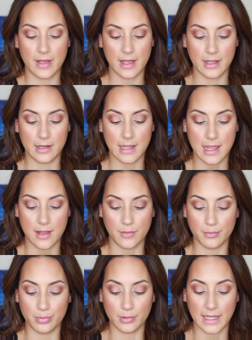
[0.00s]
had a
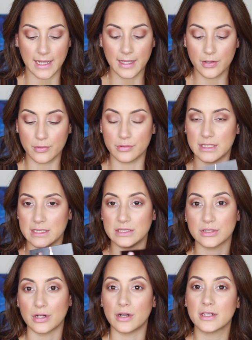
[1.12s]
black or a
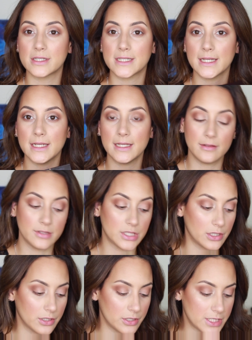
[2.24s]
darker
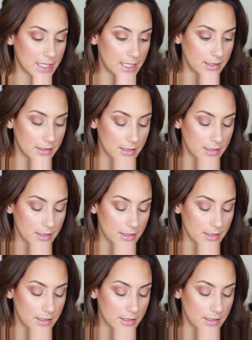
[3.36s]
shade.